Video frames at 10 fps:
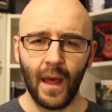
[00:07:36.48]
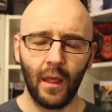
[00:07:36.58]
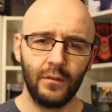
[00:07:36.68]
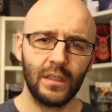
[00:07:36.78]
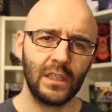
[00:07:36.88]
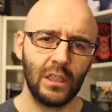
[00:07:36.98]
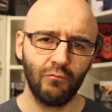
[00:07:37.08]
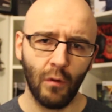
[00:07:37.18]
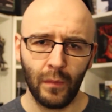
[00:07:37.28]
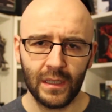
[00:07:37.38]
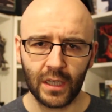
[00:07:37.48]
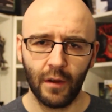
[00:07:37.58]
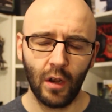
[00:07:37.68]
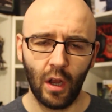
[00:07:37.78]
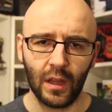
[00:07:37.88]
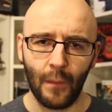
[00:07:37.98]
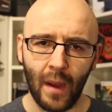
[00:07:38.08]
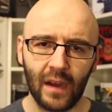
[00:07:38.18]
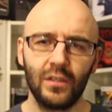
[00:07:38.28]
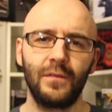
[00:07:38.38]
Now there's actually rumblings going along that
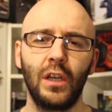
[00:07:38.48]
Microsoft's